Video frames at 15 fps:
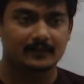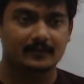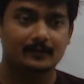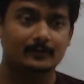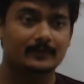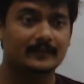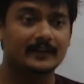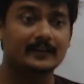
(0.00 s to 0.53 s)

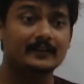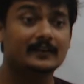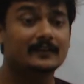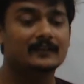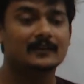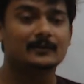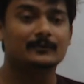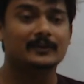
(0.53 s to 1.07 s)
you say
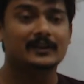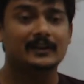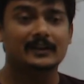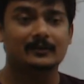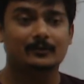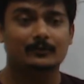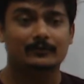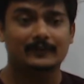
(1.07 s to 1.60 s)
that sir, we
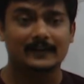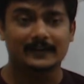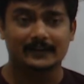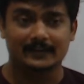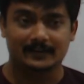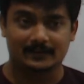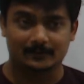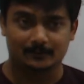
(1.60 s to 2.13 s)
need to
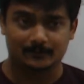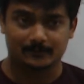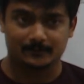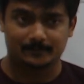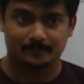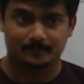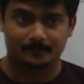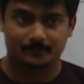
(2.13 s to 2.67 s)
find it out.
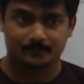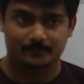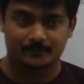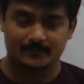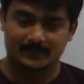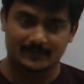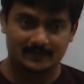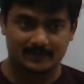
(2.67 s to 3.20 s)

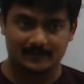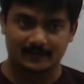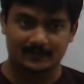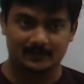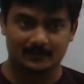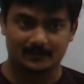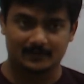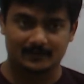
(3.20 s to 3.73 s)
Is
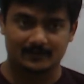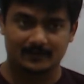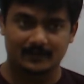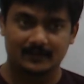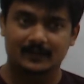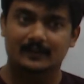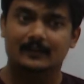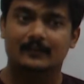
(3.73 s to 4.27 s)
that
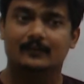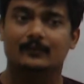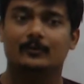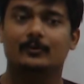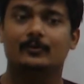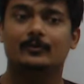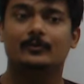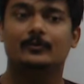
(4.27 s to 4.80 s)
not?
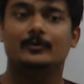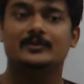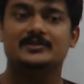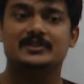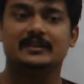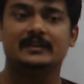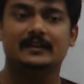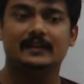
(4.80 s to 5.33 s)
So
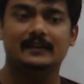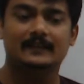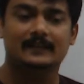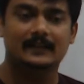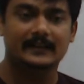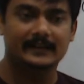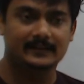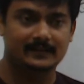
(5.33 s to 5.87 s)
question is
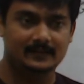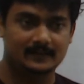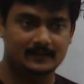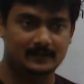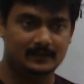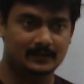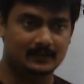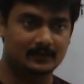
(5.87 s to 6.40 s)
like
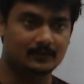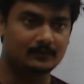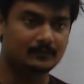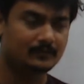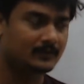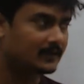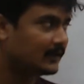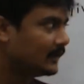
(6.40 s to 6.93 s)
this
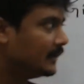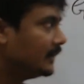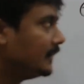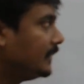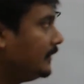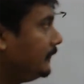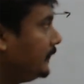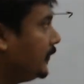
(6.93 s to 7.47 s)
now.
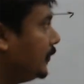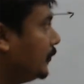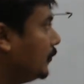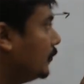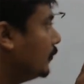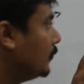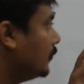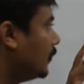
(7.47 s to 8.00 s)
If
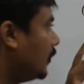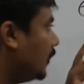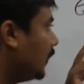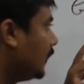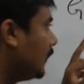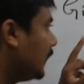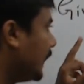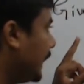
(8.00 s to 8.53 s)
you go
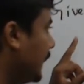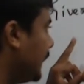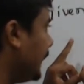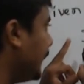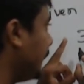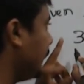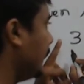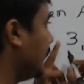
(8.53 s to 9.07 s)
on
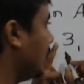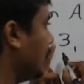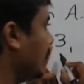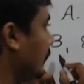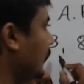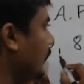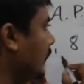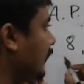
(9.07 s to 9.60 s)
writing
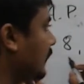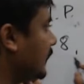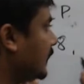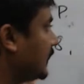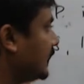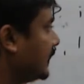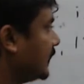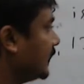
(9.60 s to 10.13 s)
down
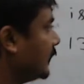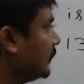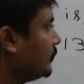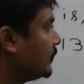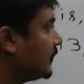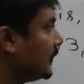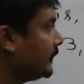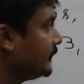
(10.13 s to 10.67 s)
the
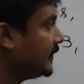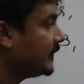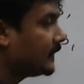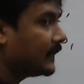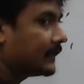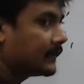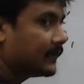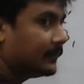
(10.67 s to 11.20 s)
terms of this
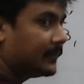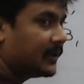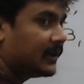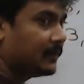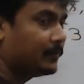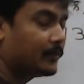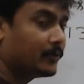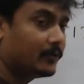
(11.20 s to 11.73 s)

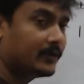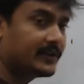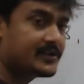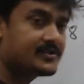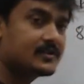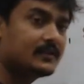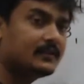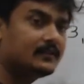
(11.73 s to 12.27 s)
arithmetic
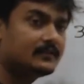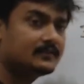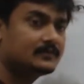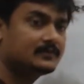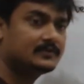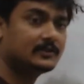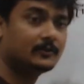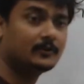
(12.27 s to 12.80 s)
progression,
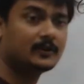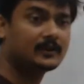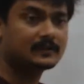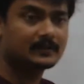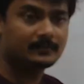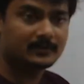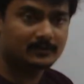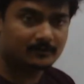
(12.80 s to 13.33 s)
chalo
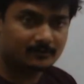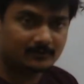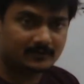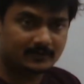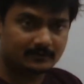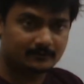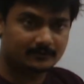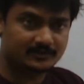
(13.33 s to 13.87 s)
artha
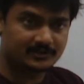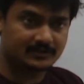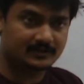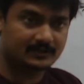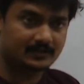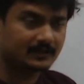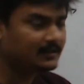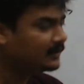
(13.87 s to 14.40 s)
madkodri question
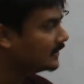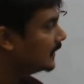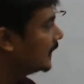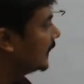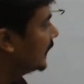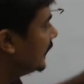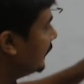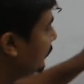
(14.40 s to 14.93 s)

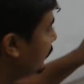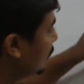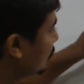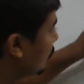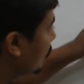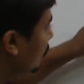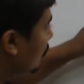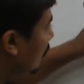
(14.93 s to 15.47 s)
ana. If you
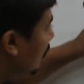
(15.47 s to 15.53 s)
go